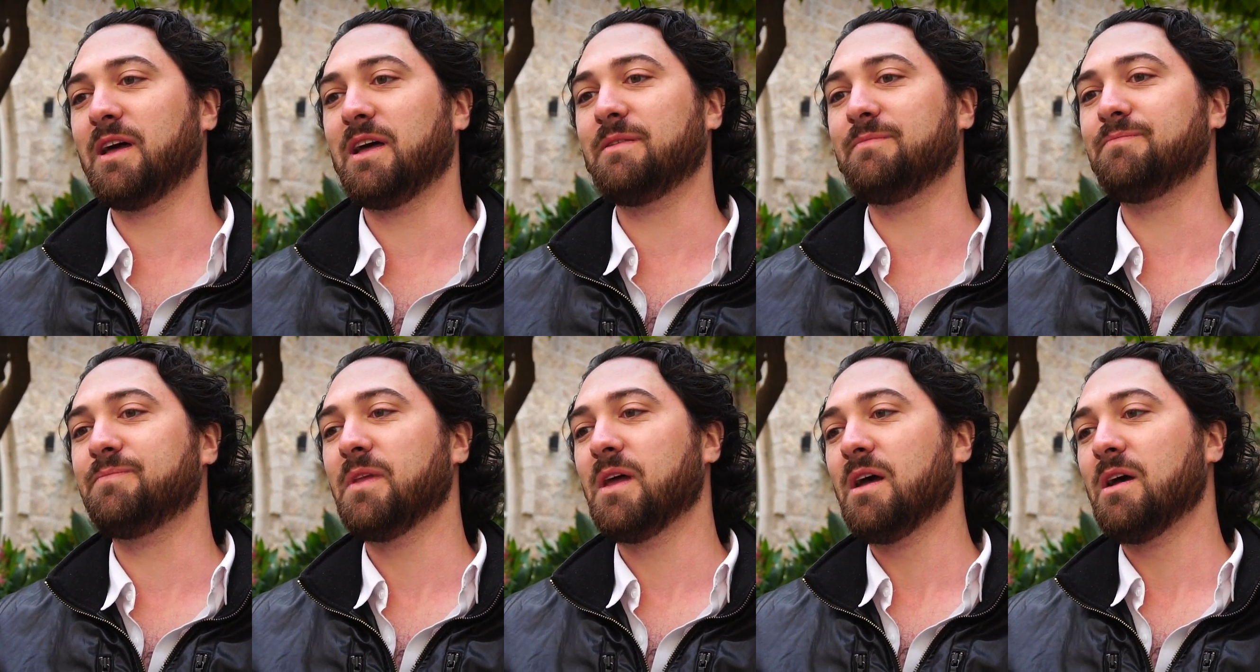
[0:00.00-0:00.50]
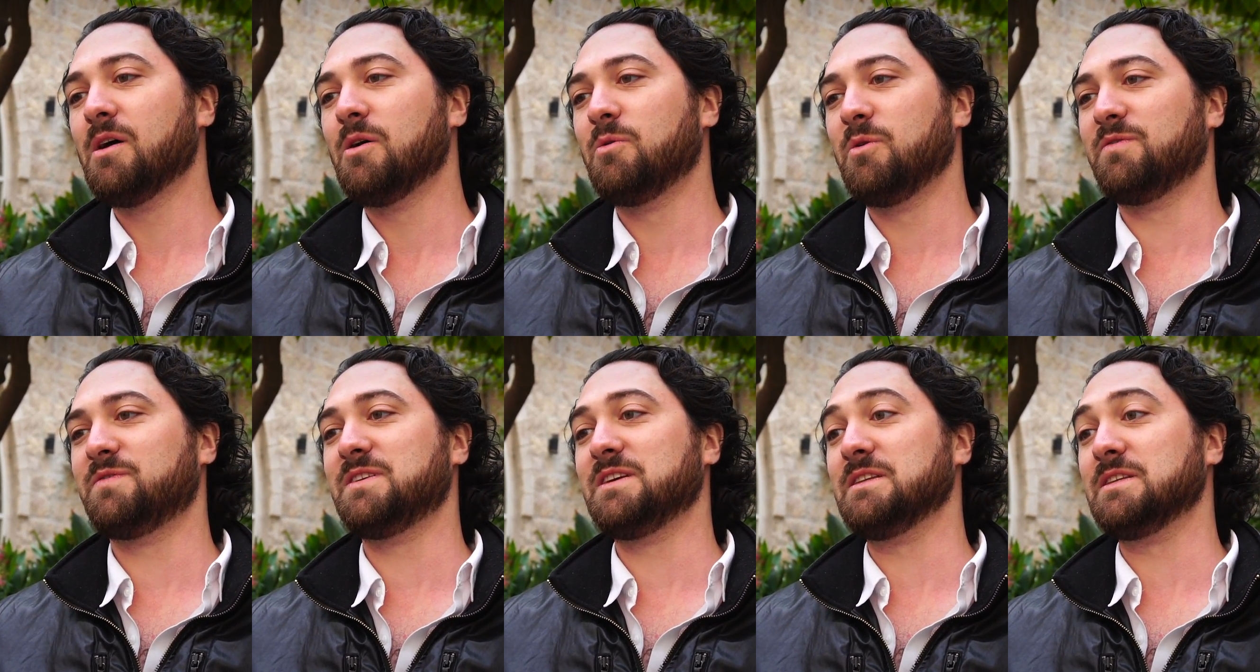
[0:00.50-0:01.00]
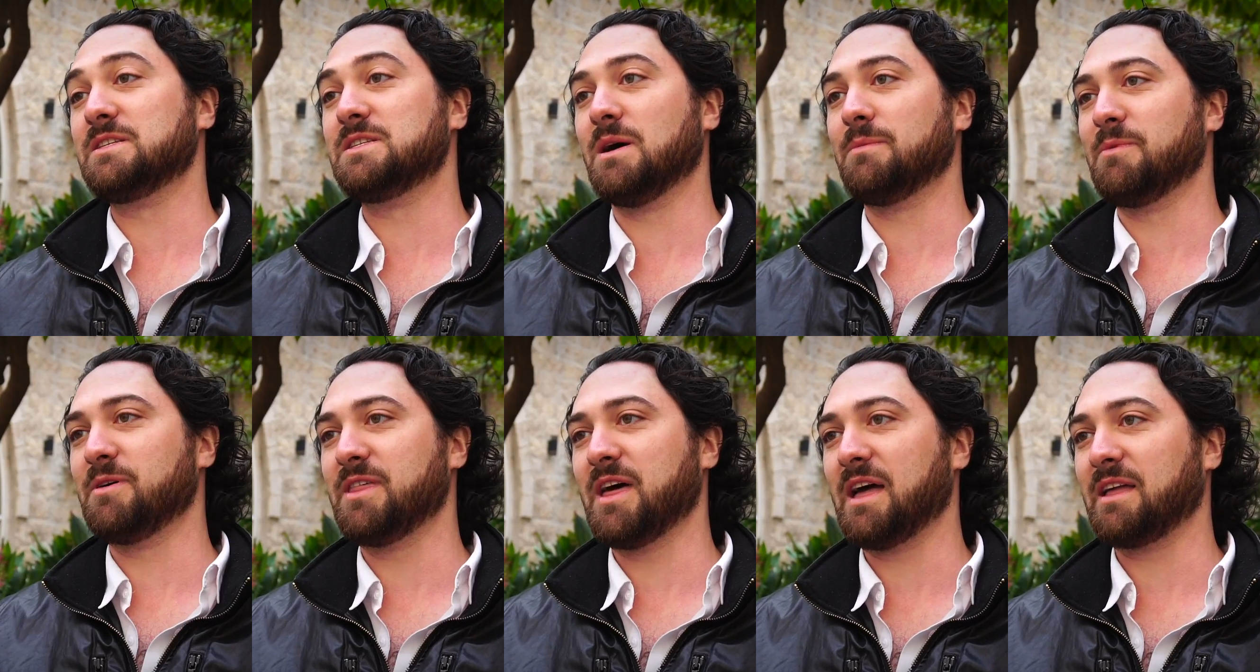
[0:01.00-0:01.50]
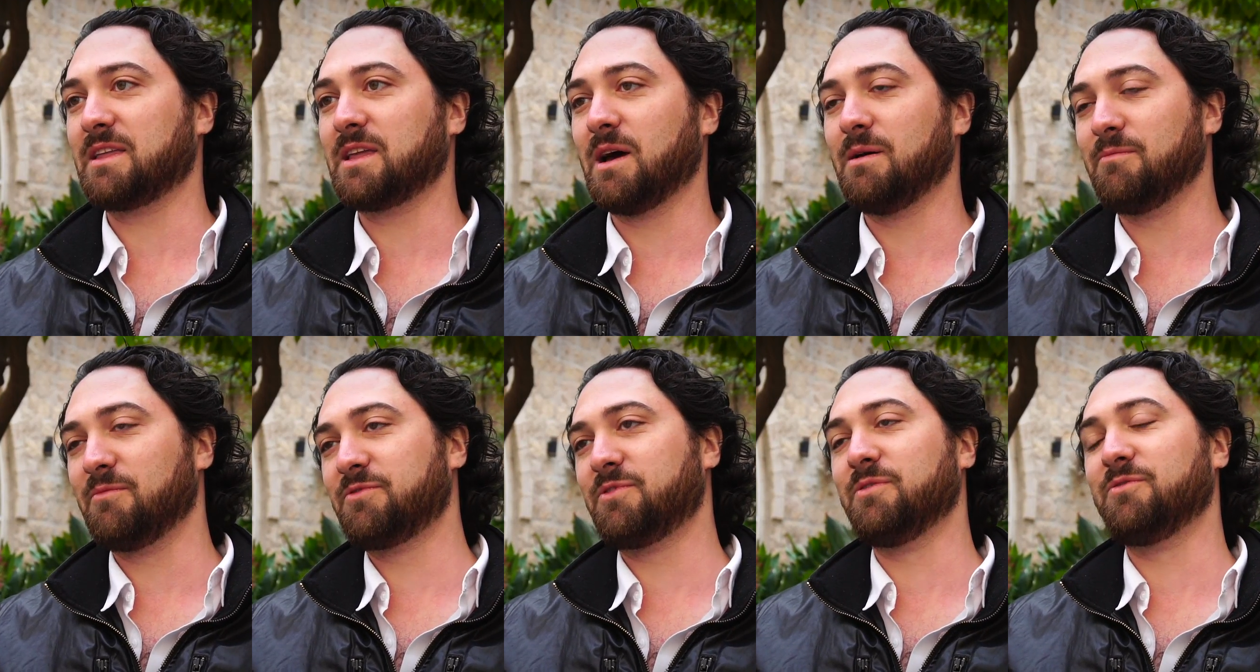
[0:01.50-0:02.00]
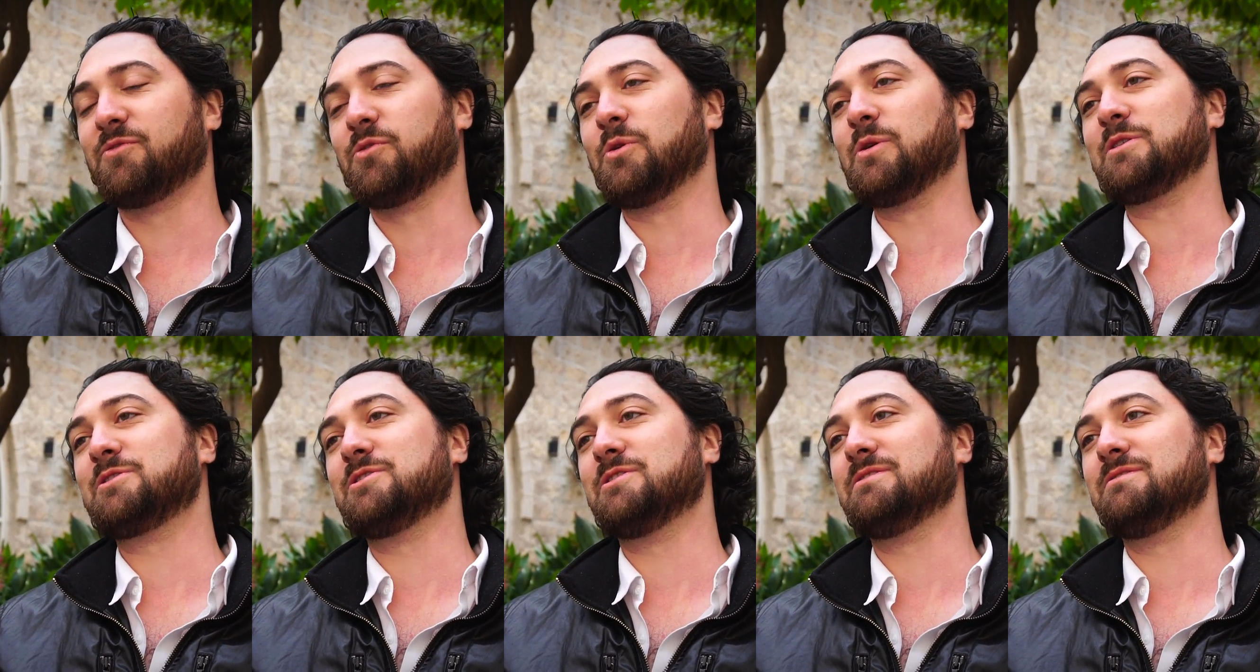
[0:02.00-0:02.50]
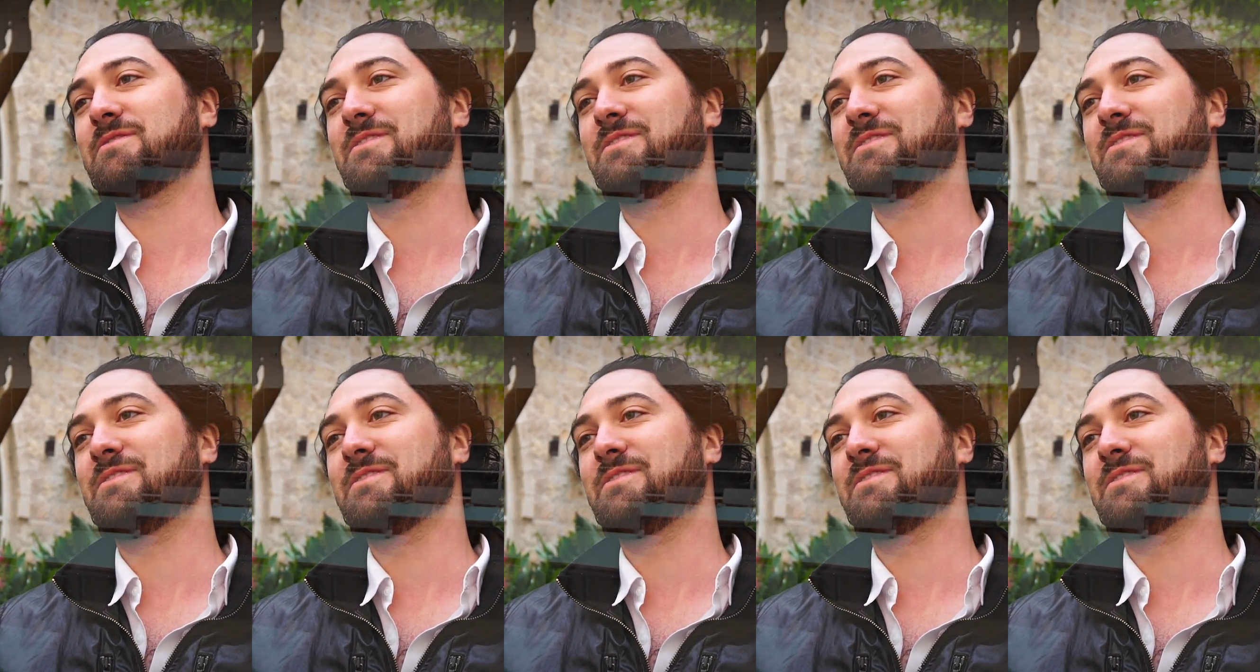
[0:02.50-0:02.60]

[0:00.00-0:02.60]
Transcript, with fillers: And we've seen some of that come to fruition